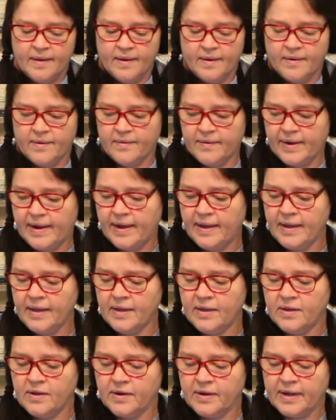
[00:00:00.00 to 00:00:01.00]

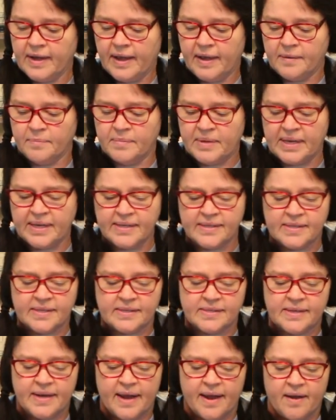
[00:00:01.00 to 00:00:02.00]
Alright, your cake mix
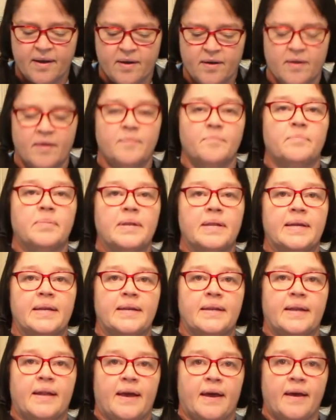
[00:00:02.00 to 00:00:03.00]
is now
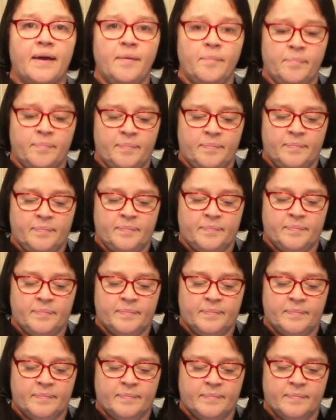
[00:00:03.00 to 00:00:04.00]
blended up.
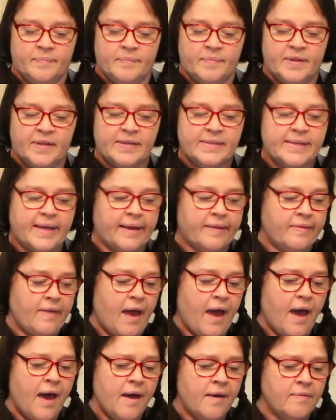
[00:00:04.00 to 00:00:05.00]
Looks like
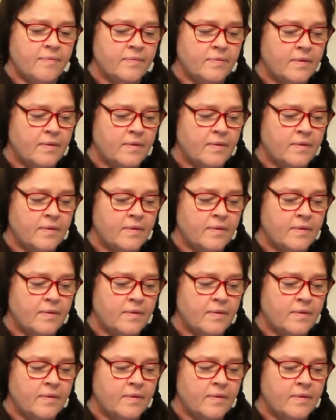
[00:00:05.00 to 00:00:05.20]
that.